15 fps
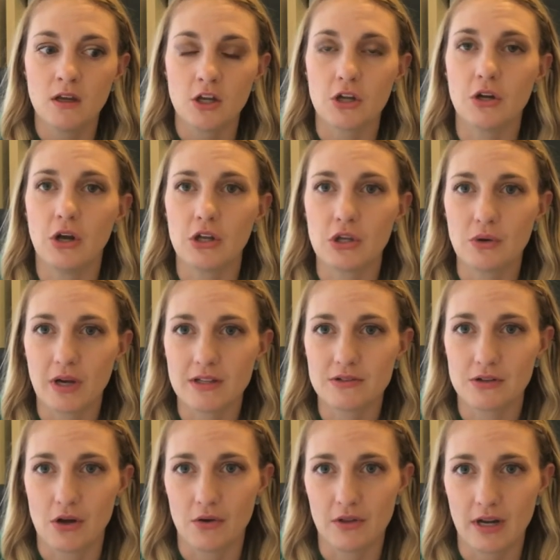you know, you
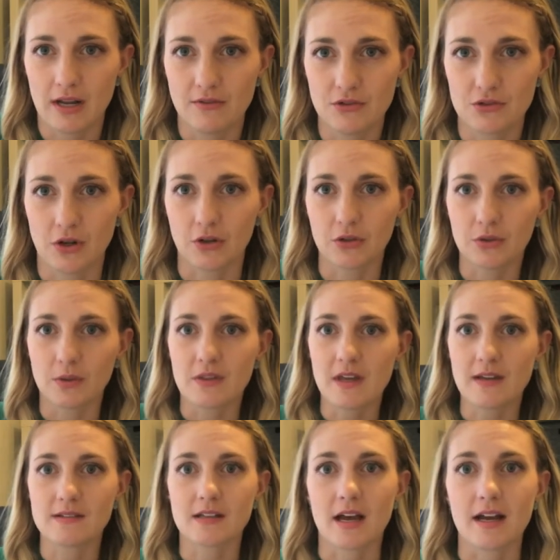guys know that I've struggled with
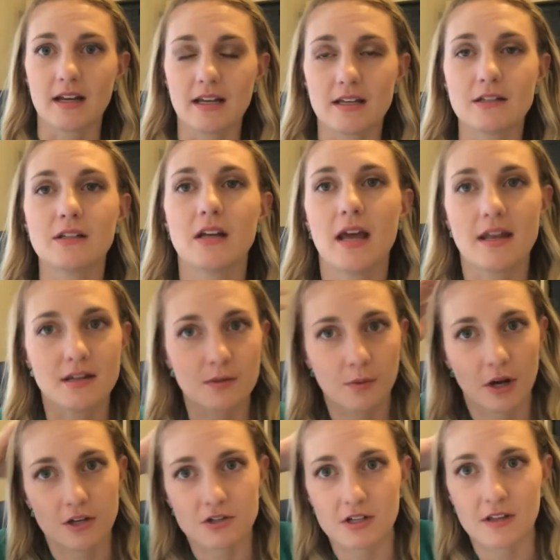anxiety and
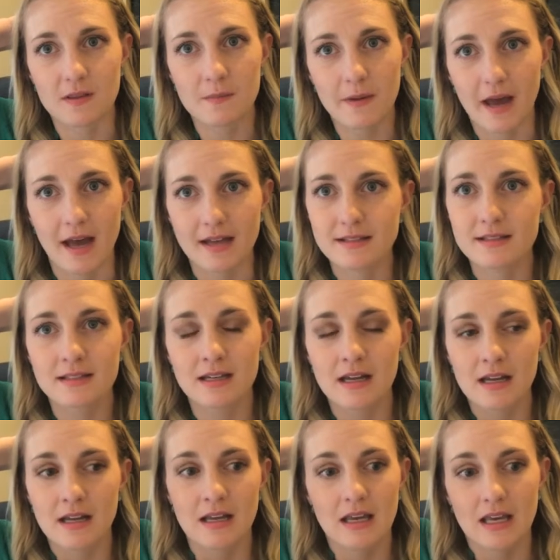depression in the past,
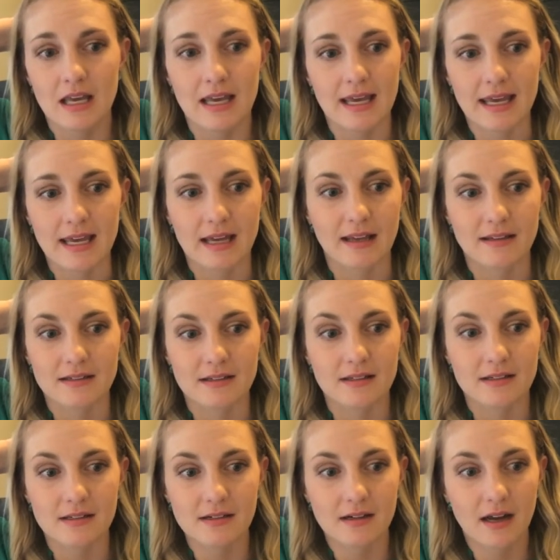
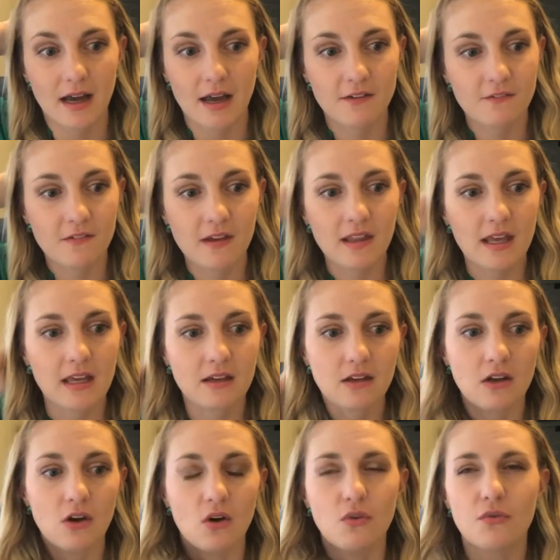and I feel like
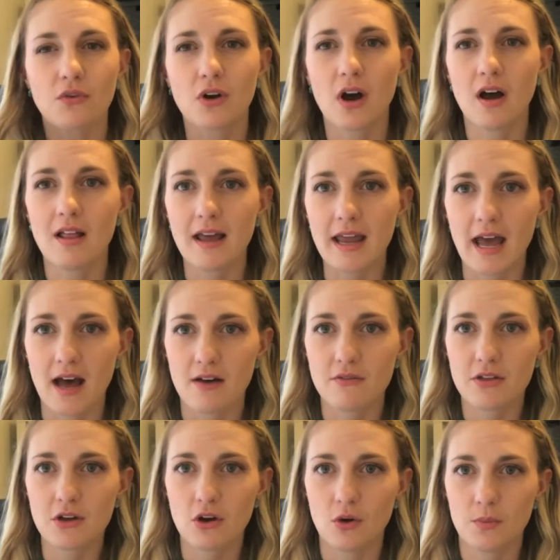overall I
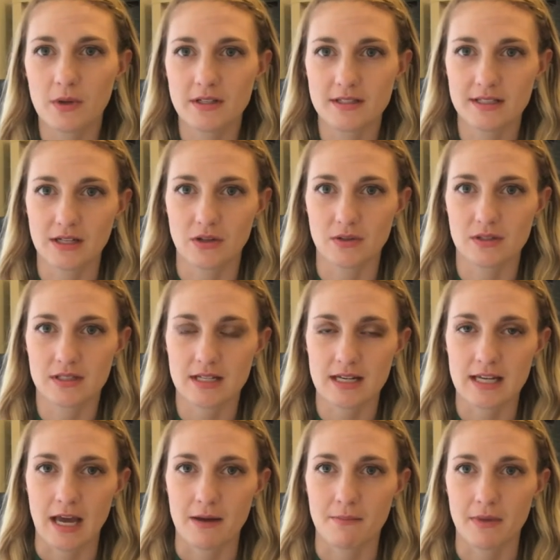have the coping skills to
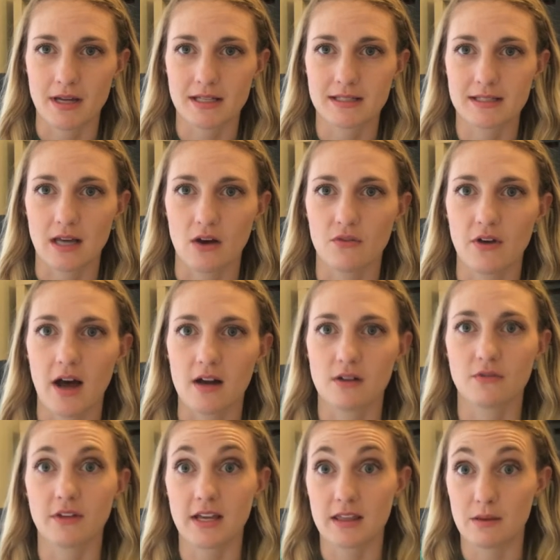get myself out
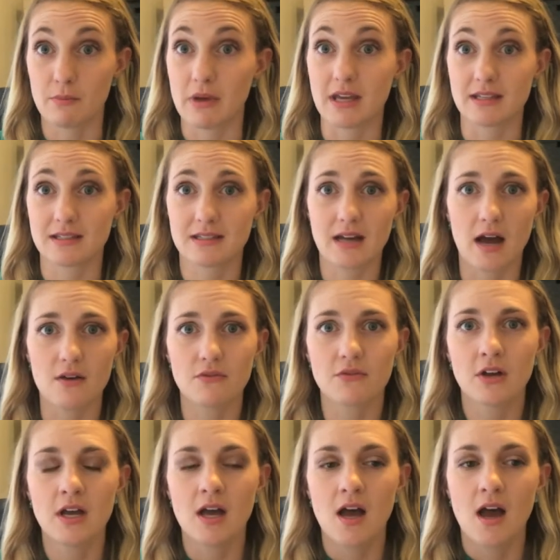of like the big
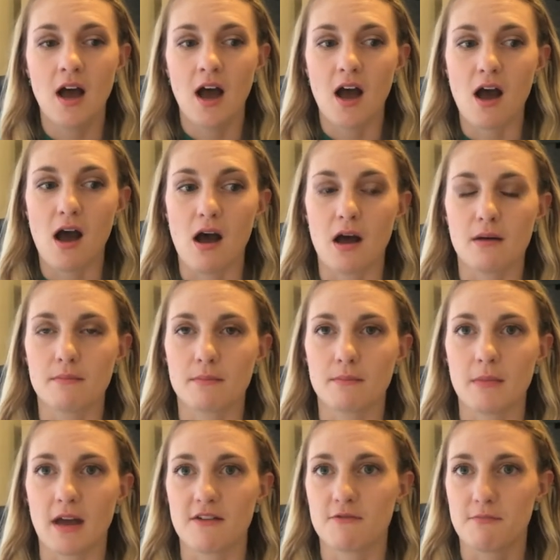stuff.
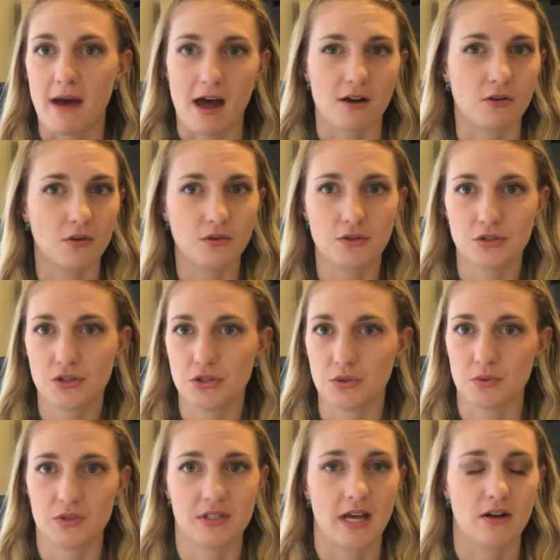I've battled
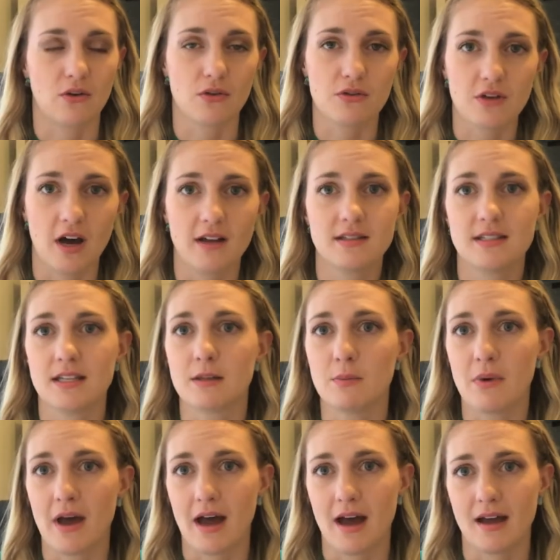suicidal thoughts in the
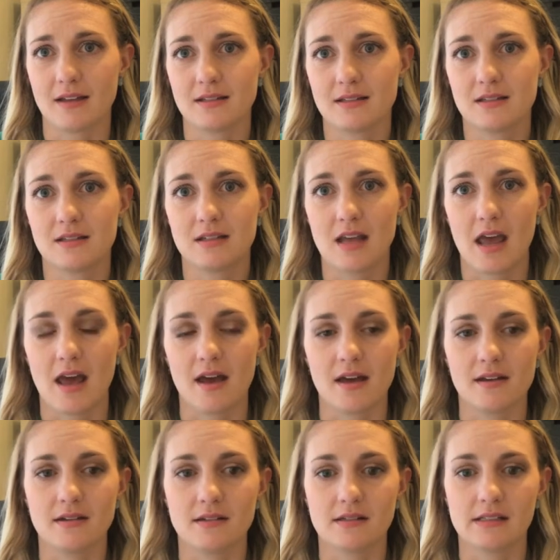past,
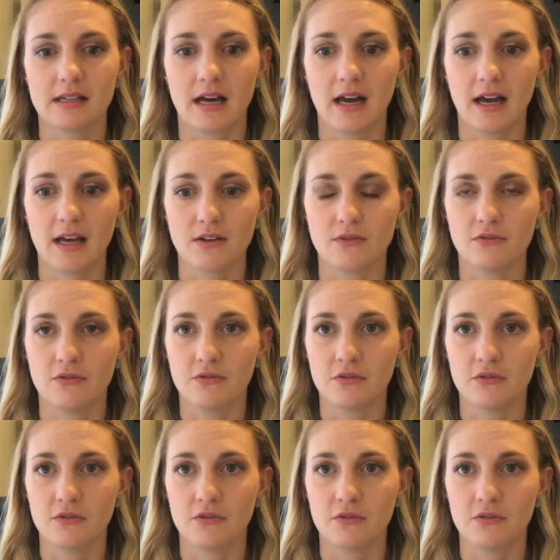and I